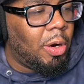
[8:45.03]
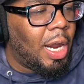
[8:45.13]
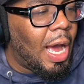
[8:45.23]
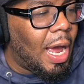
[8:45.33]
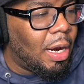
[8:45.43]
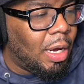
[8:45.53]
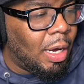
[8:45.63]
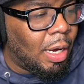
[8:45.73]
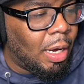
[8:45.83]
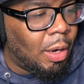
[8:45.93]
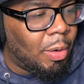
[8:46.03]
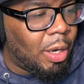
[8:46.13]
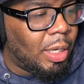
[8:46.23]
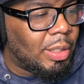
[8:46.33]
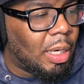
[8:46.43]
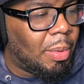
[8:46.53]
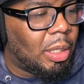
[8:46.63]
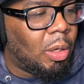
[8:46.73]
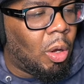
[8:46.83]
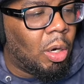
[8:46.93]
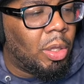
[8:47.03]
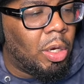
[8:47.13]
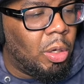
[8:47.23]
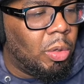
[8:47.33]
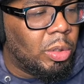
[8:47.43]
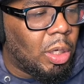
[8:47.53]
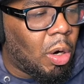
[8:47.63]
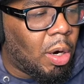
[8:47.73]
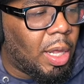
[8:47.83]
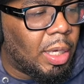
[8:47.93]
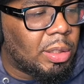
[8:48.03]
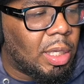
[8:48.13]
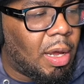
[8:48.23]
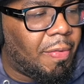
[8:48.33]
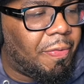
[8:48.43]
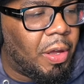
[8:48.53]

not? What do you guys think about all of the news and all of that stuff?